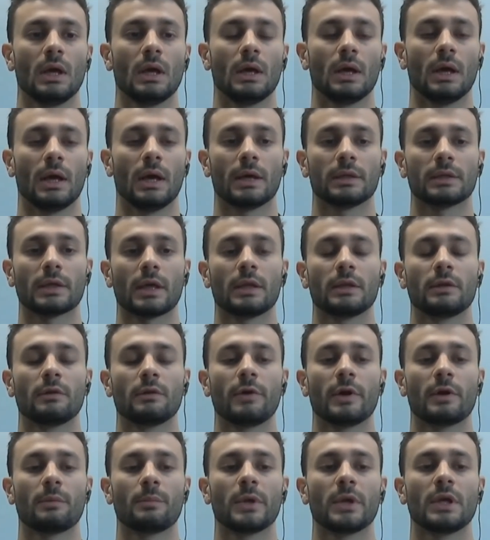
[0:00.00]
And at the
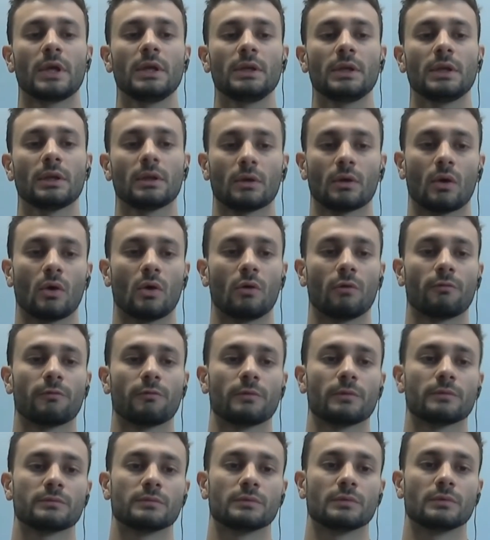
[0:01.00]
very beginning of
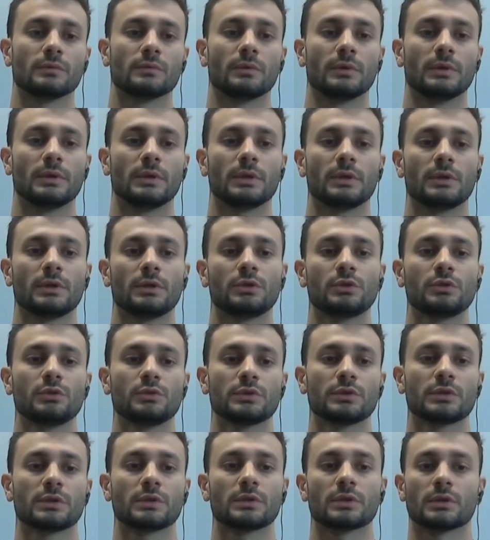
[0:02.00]
the
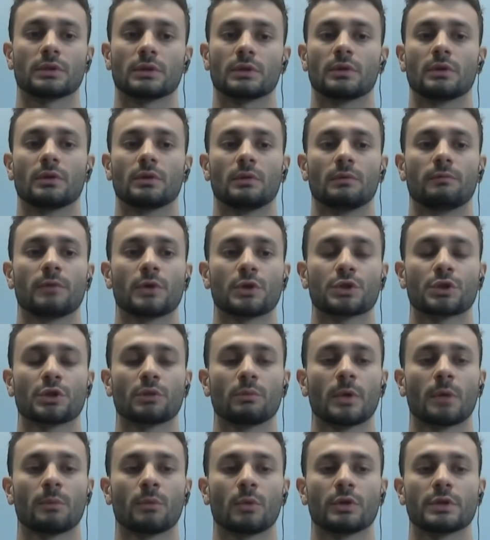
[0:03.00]
user virtual
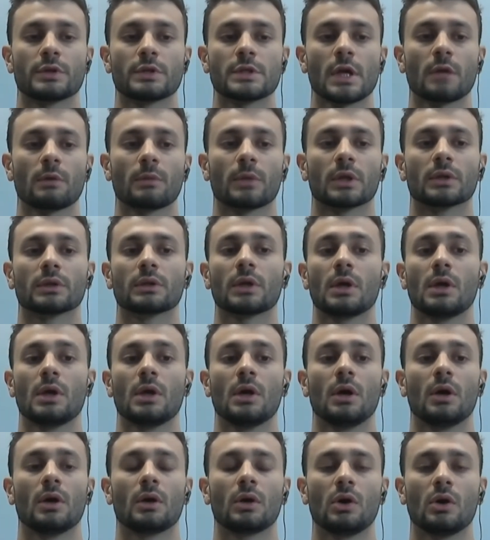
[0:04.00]
memory segment
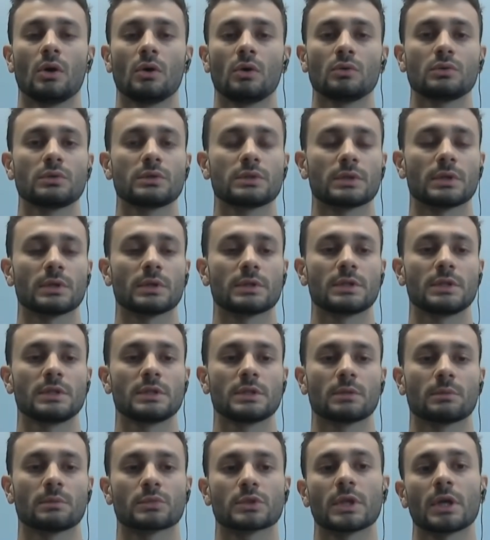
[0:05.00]
goes a
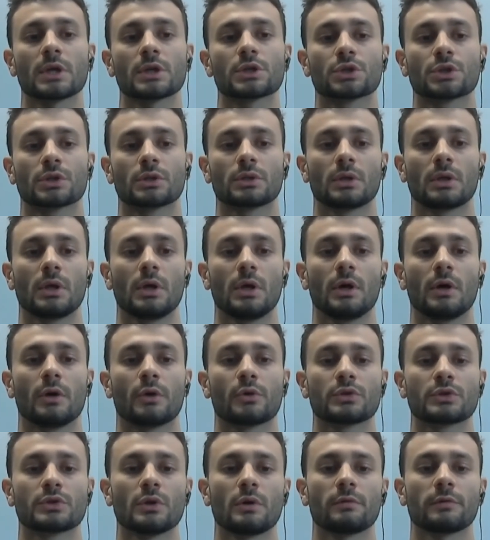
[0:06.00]
system section
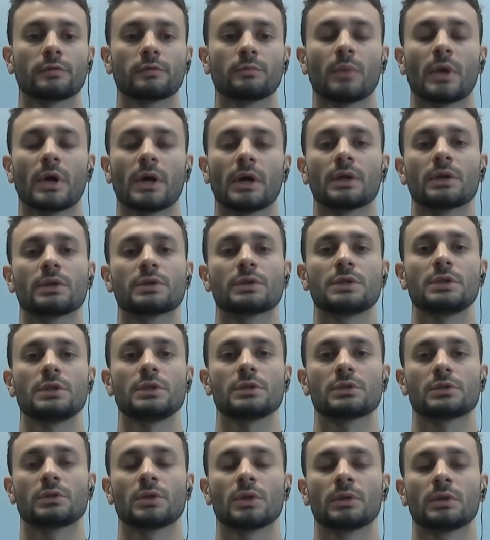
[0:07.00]
reserved by
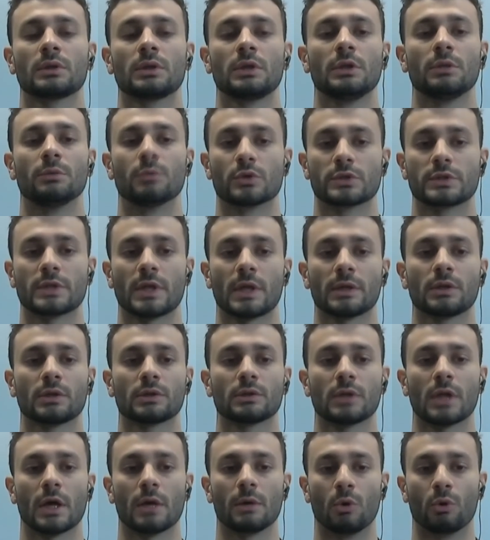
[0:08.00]
sys.lib
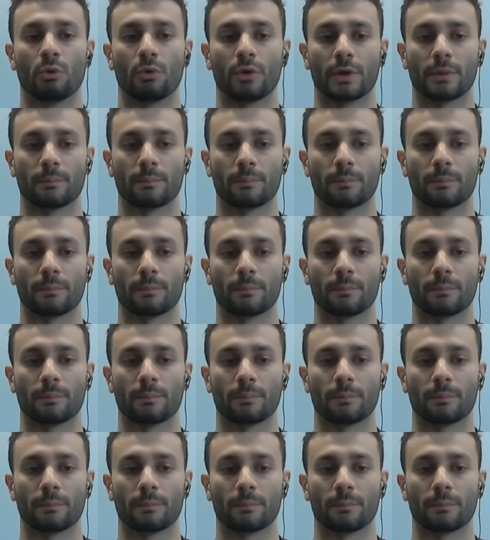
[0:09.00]
standard library.